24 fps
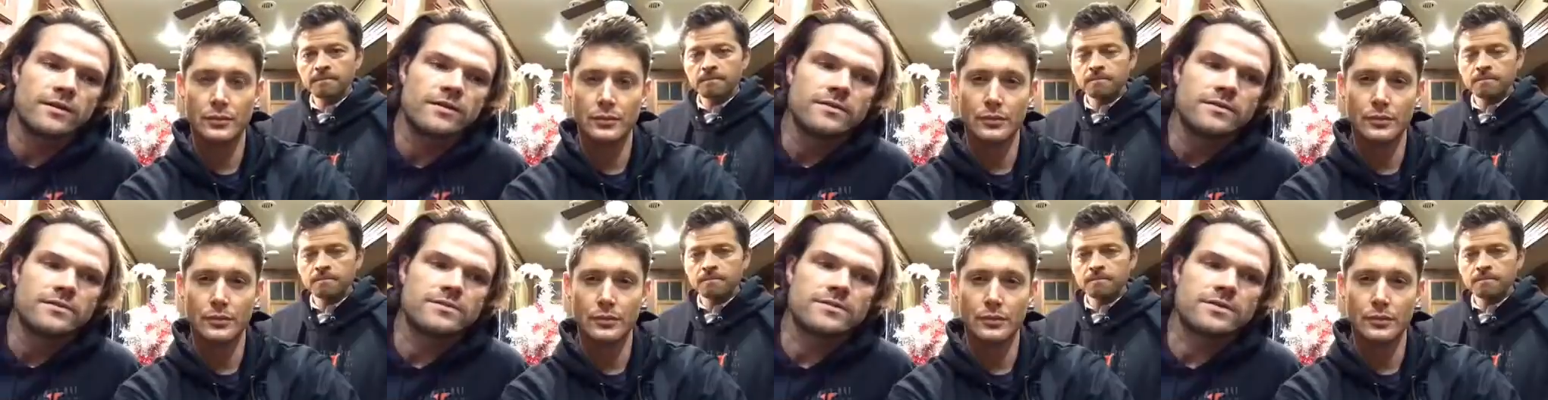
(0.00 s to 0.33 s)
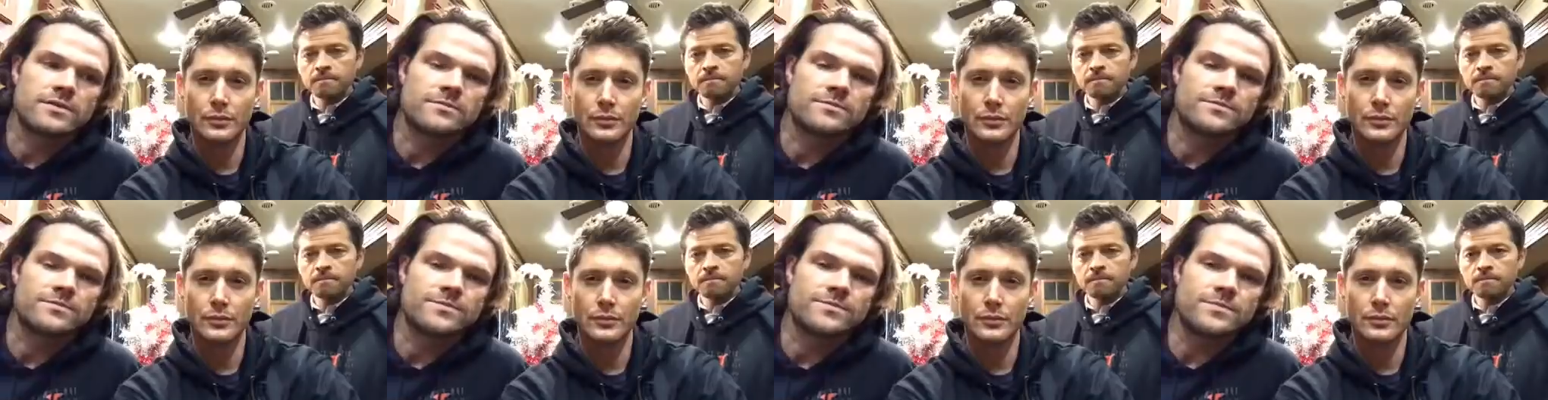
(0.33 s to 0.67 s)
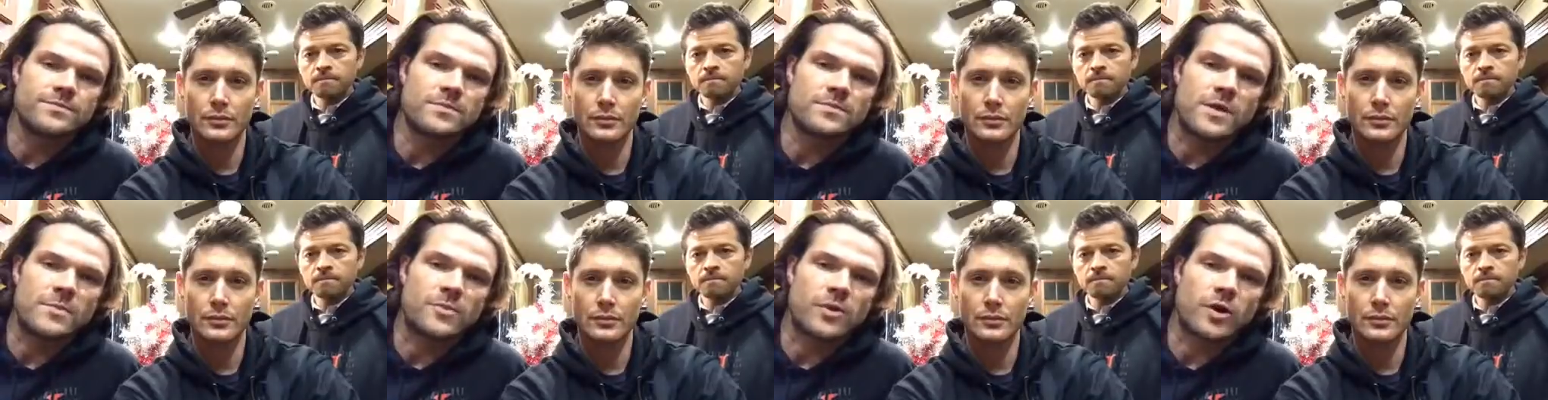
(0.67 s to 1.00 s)
Speaker 1: to
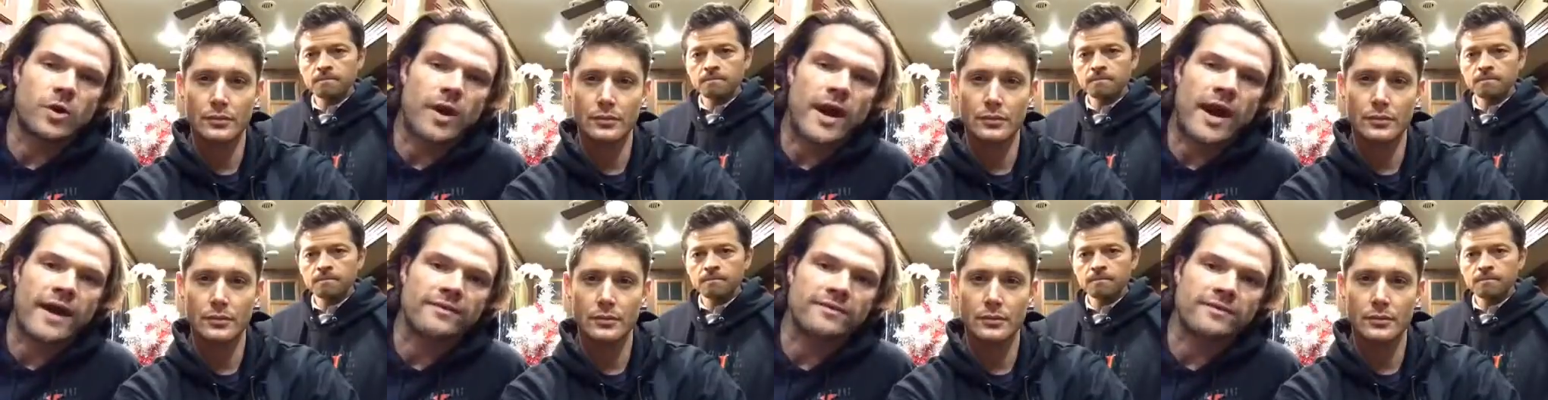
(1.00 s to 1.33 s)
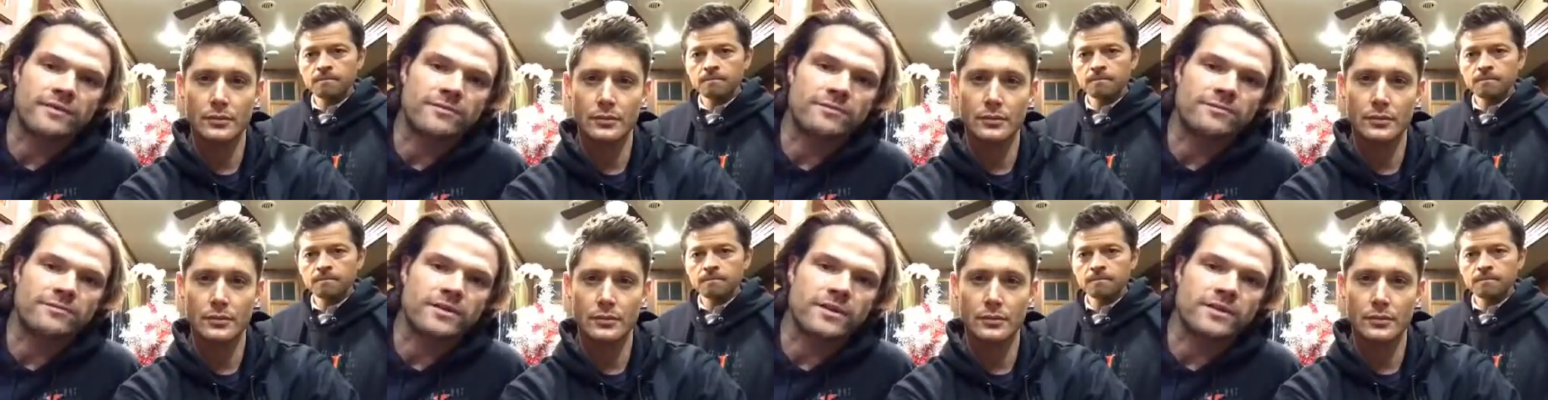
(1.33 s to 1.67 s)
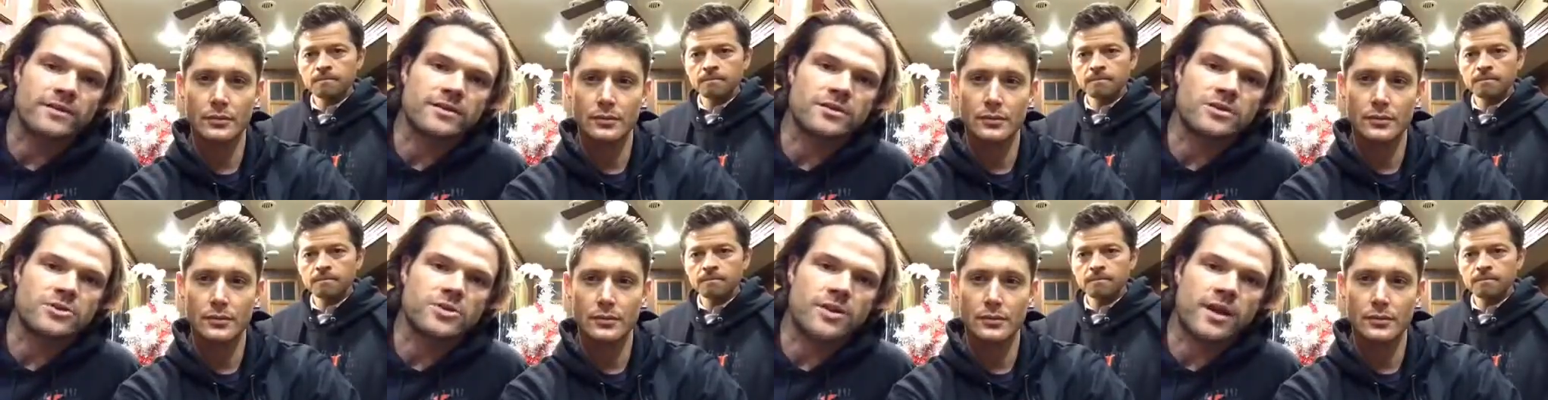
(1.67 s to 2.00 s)
be proactive and
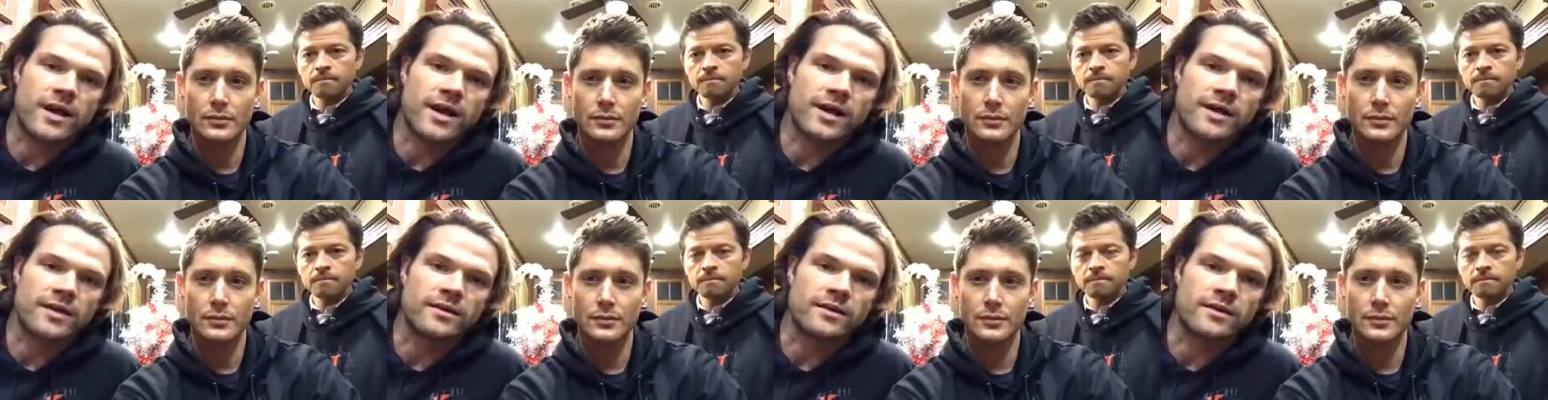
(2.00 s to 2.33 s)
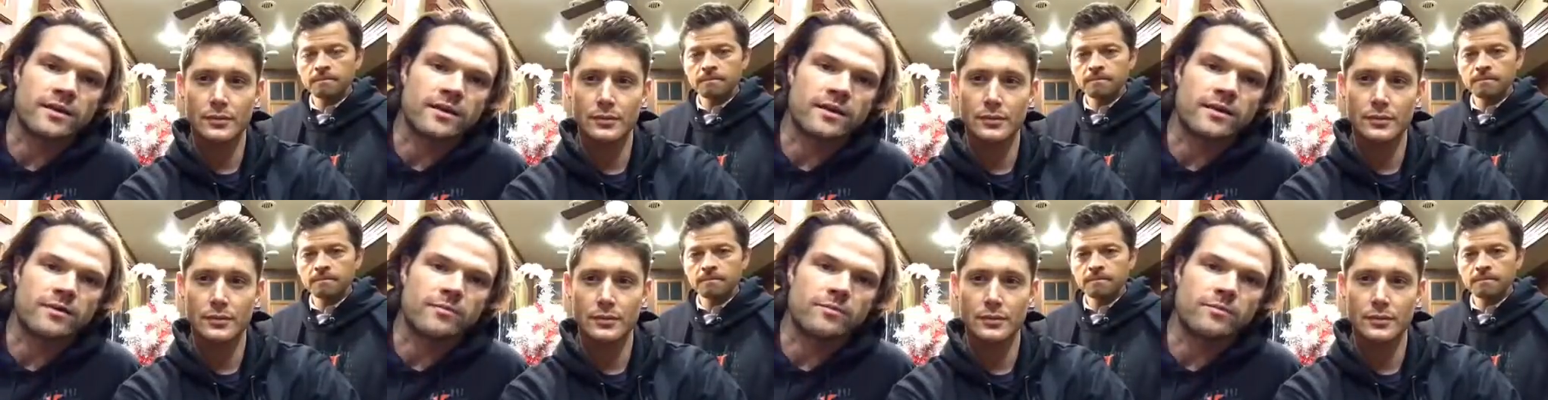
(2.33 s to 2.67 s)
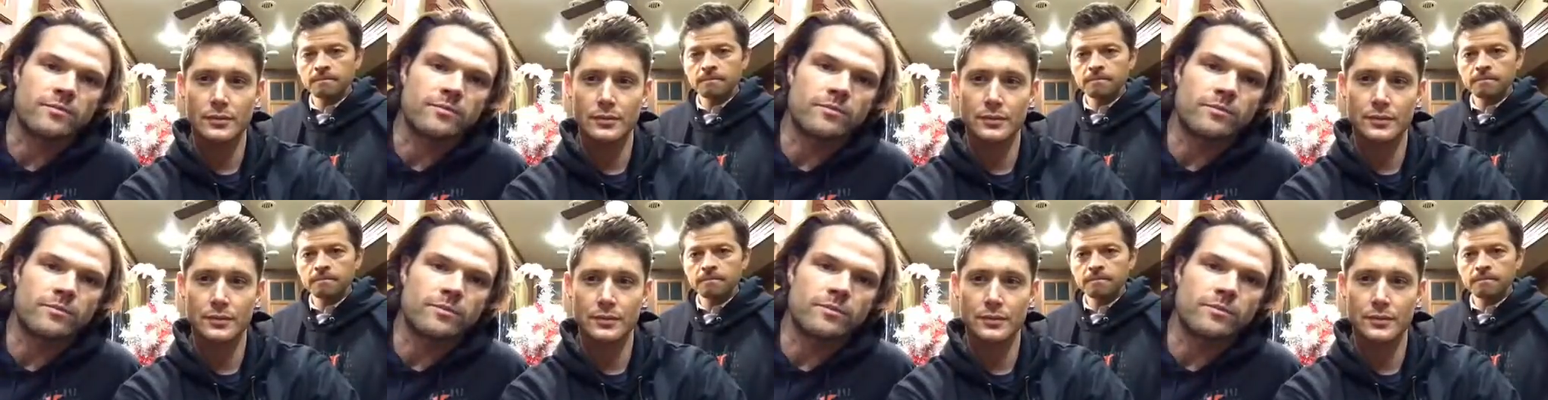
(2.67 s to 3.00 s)
to try and uh,
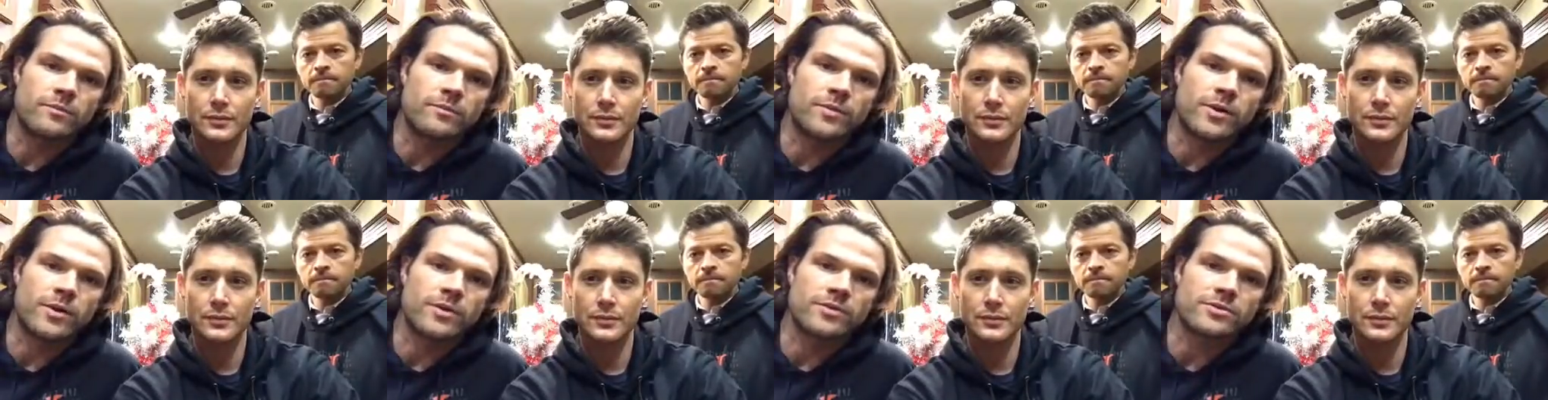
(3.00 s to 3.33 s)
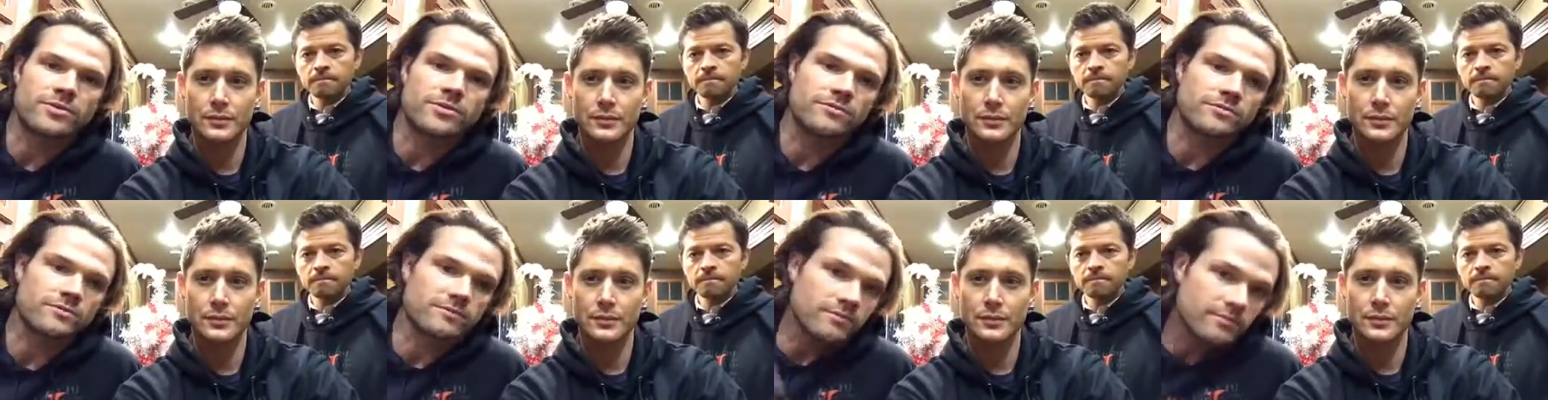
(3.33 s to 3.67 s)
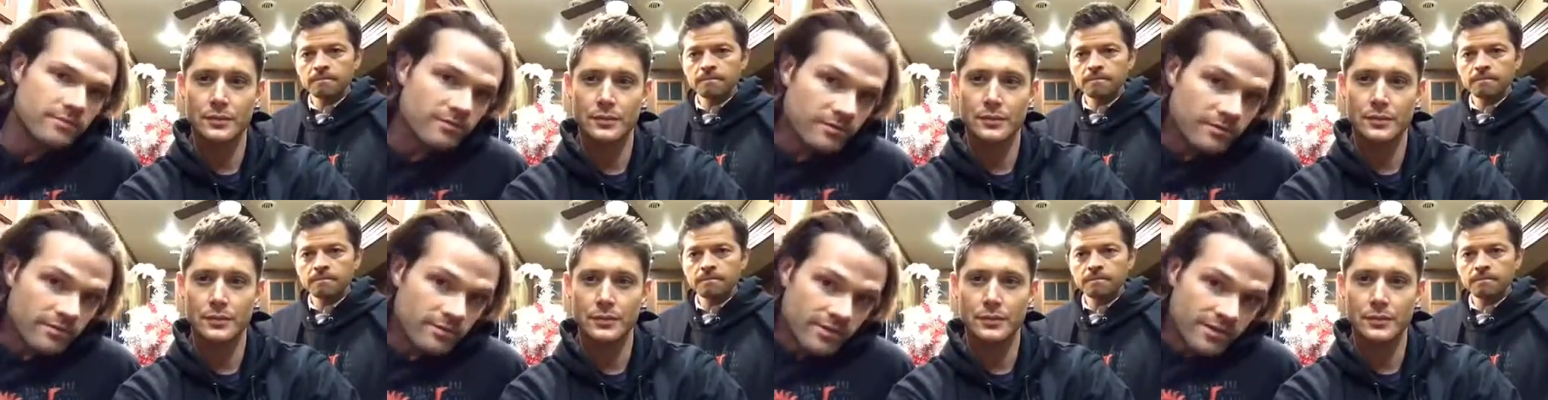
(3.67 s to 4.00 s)
both
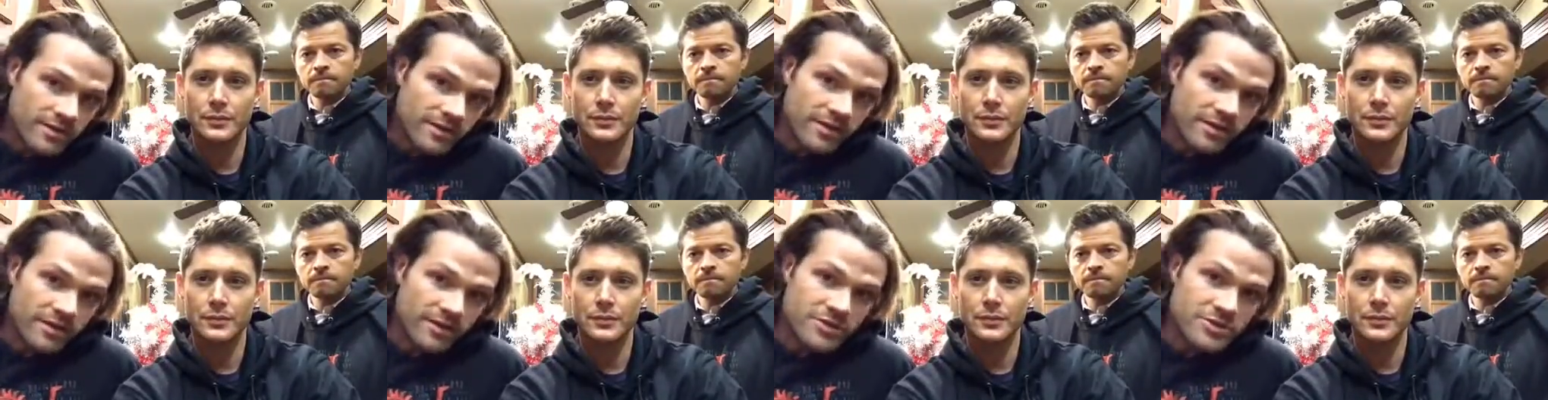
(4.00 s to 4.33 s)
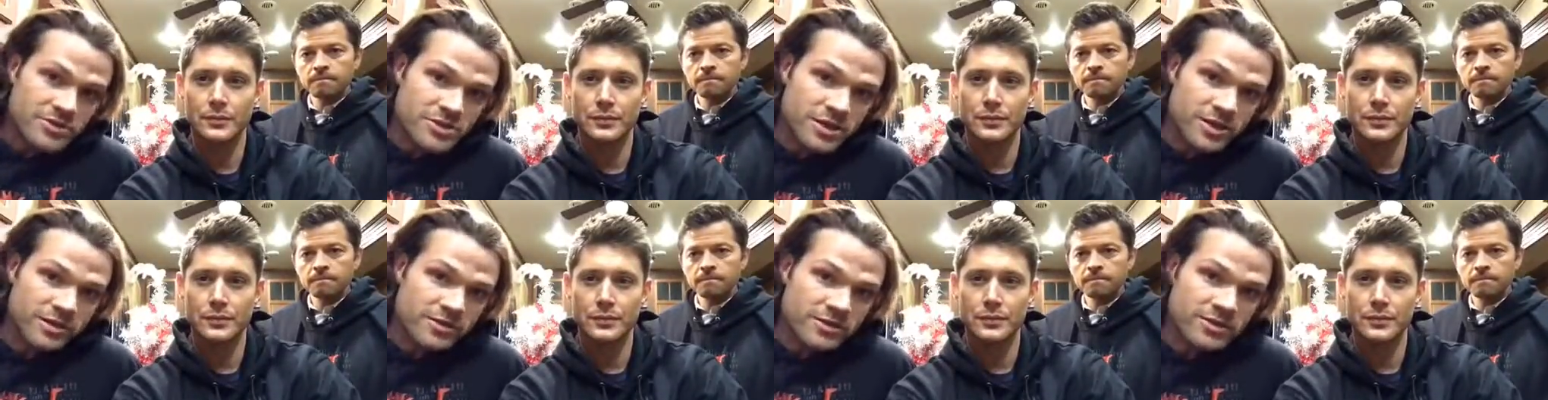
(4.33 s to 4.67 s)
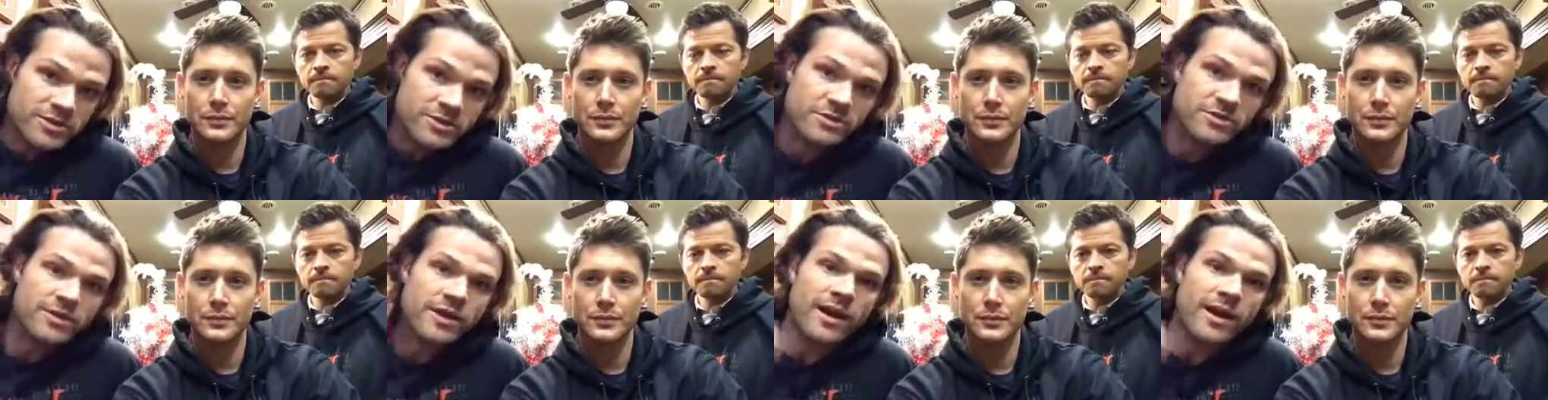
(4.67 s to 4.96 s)
get good cheer to you